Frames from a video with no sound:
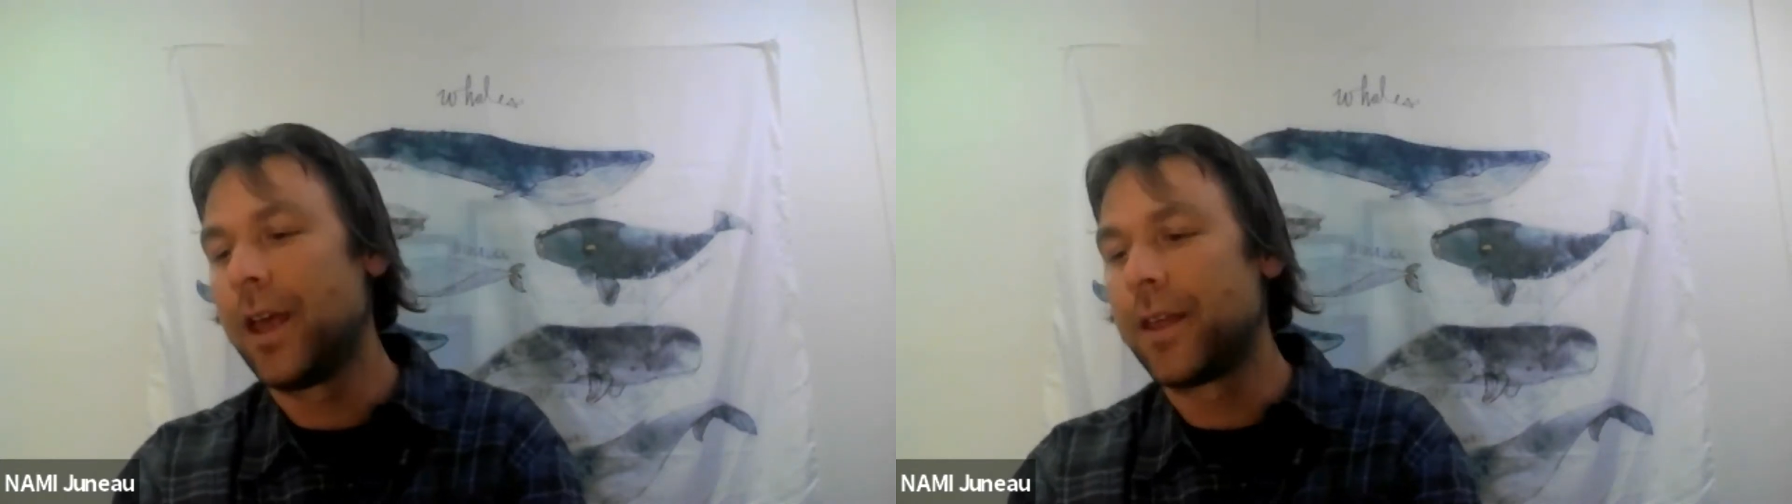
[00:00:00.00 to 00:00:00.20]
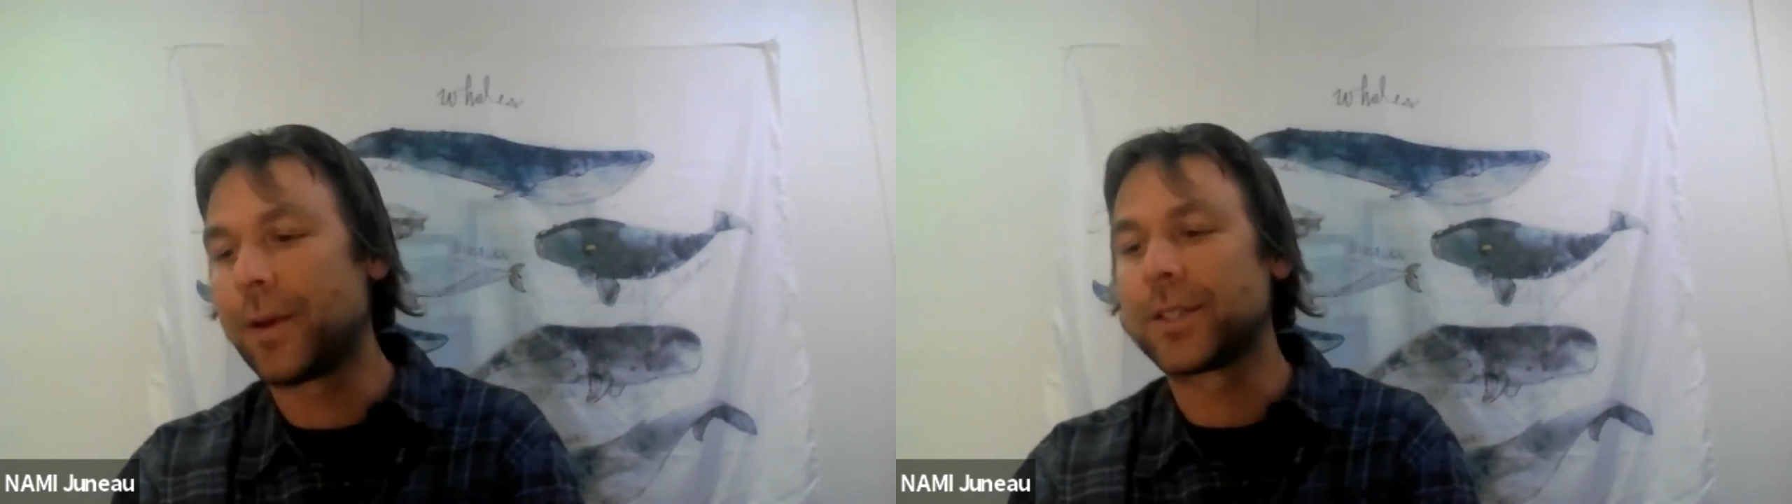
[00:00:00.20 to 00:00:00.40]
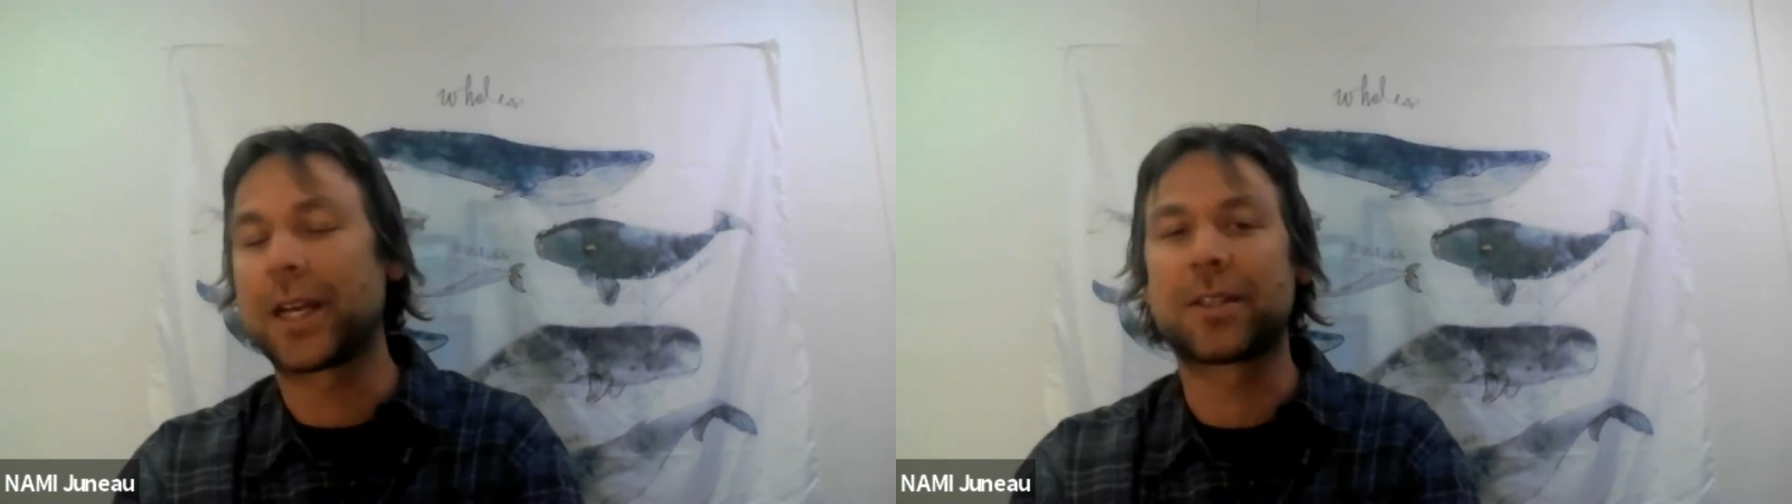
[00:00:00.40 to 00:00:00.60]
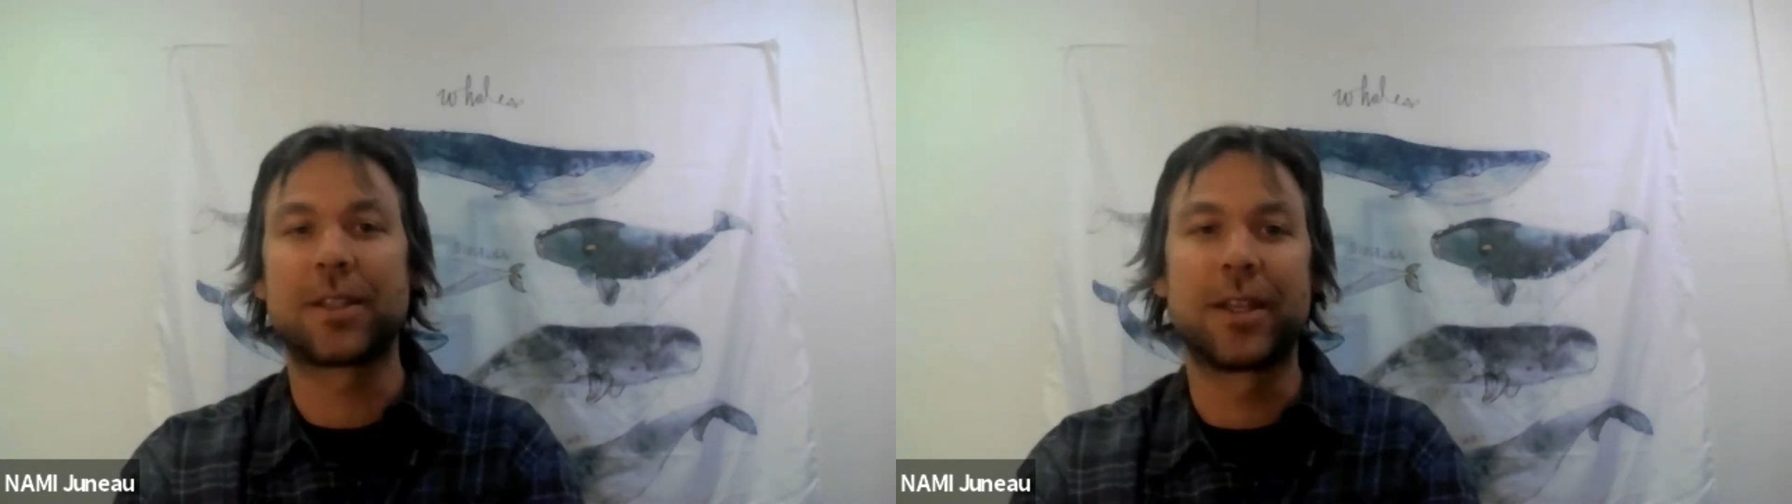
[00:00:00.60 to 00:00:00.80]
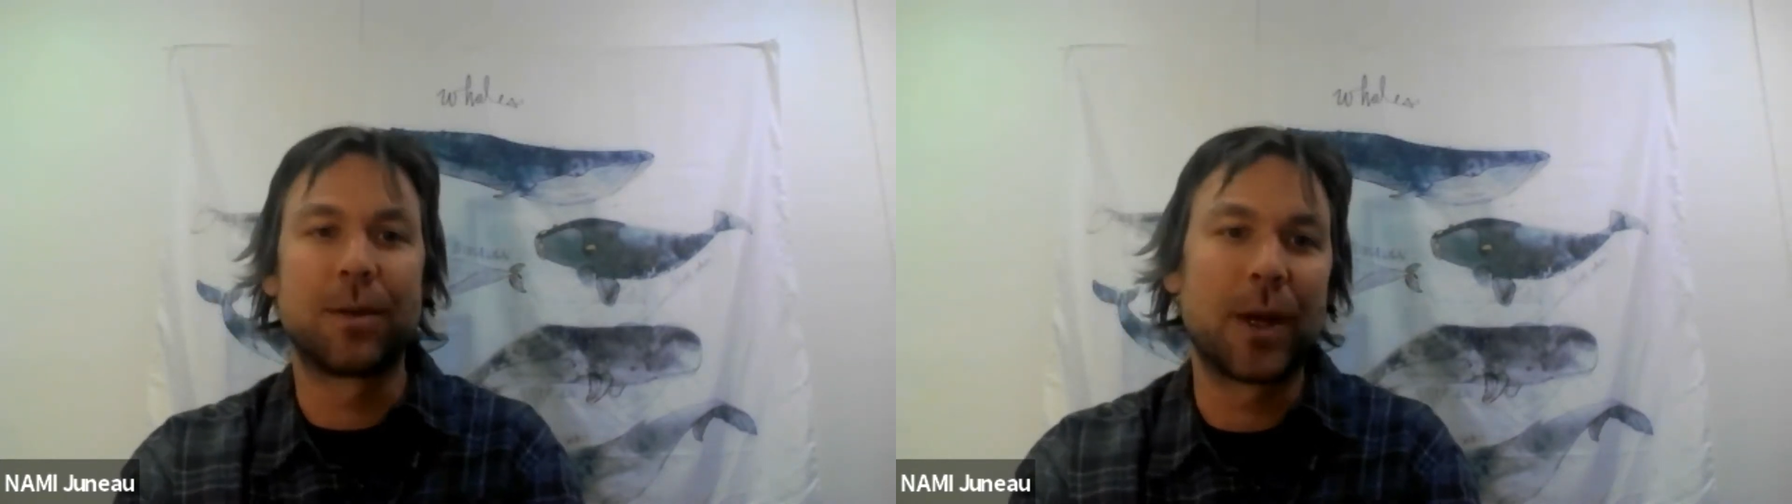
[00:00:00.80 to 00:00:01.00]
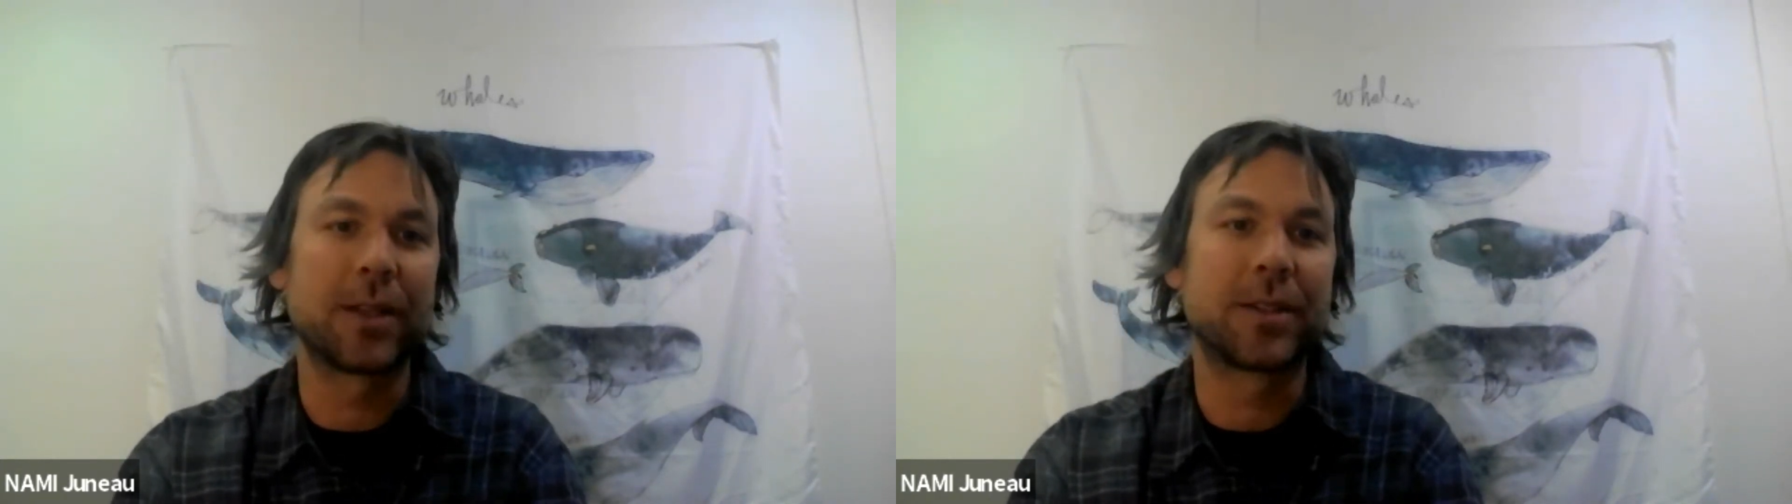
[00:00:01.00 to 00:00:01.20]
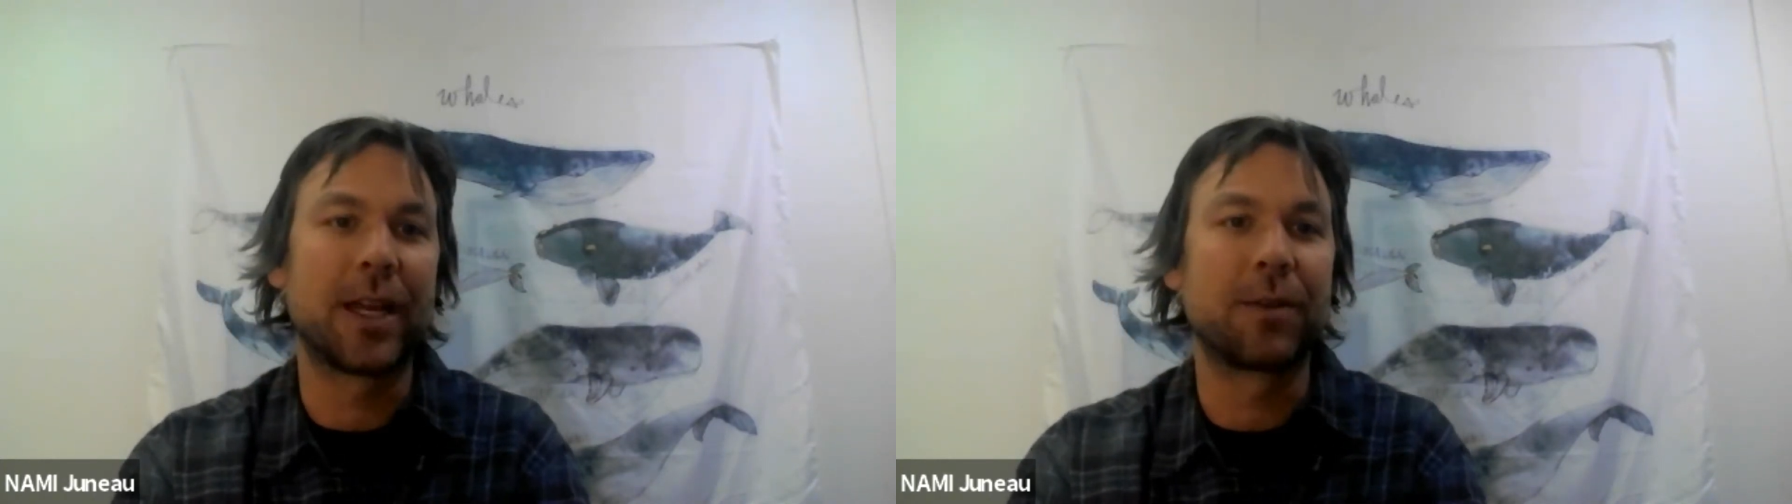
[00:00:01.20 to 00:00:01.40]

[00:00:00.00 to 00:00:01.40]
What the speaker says: that was excellent and well attended